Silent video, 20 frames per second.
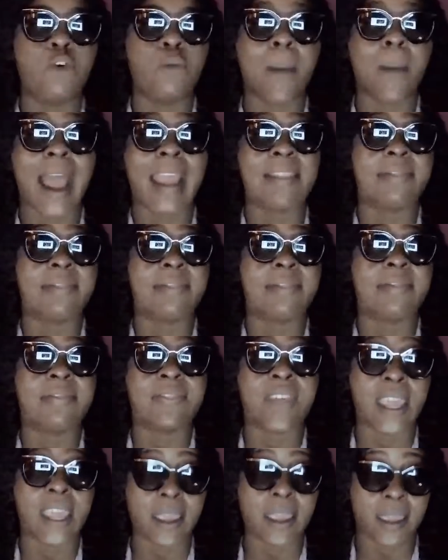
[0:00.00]
made me
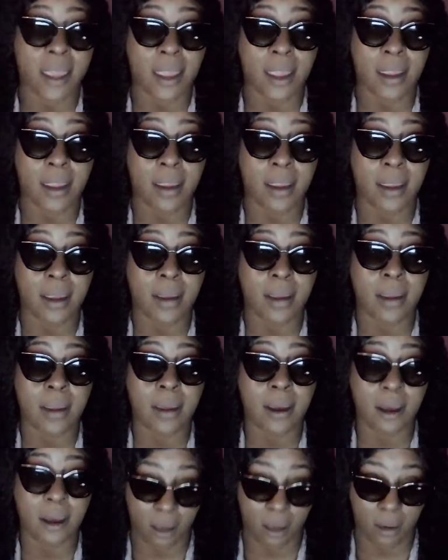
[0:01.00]
level my
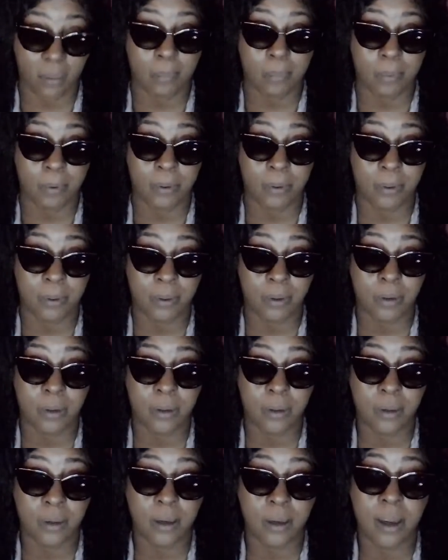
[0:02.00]
thinking up.
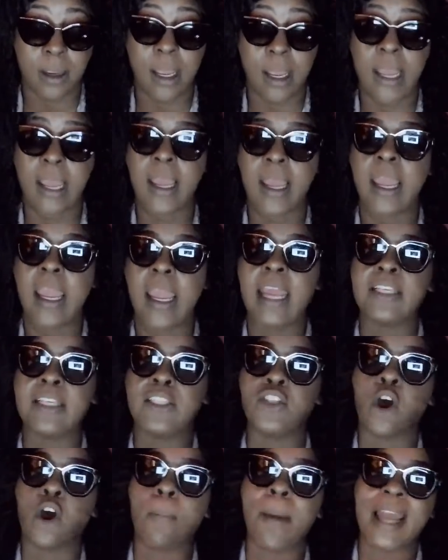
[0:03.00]

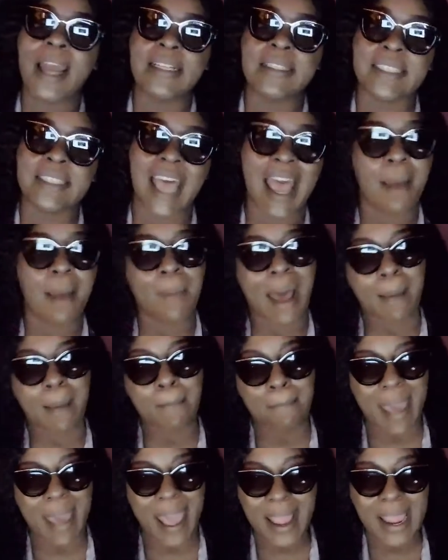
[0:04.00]
And so by the time
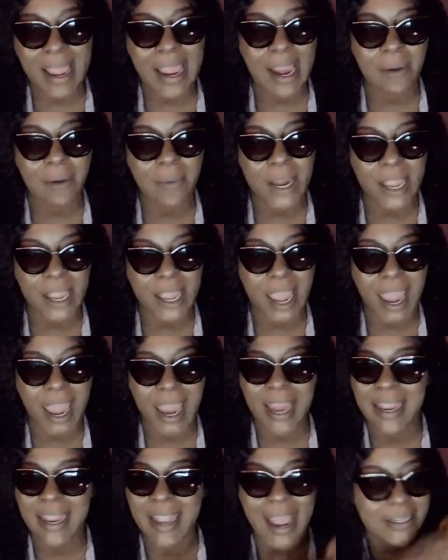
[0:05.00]
I met Eric
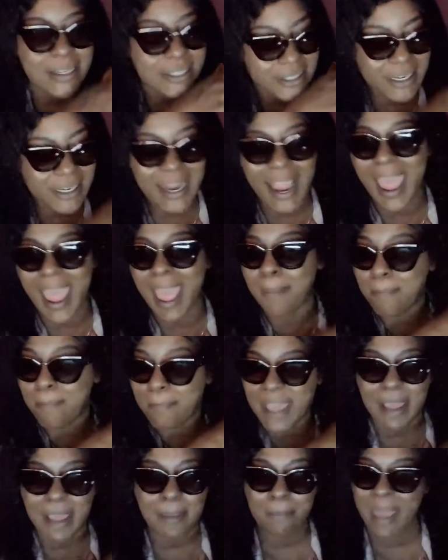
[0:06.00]
Kane, that shit had
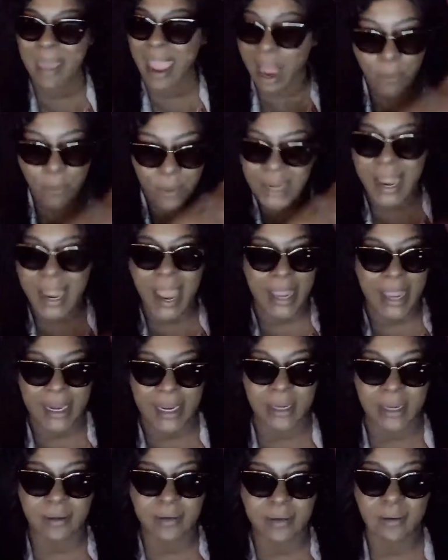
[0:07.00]
been
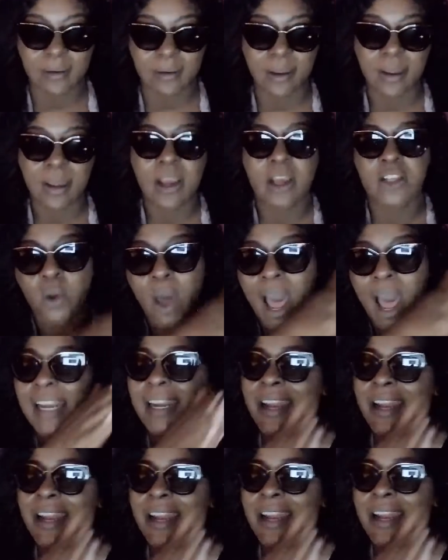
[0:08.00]
marinated. So I
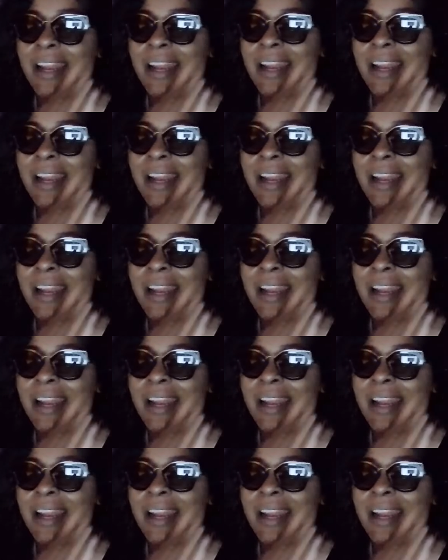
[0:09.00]
did not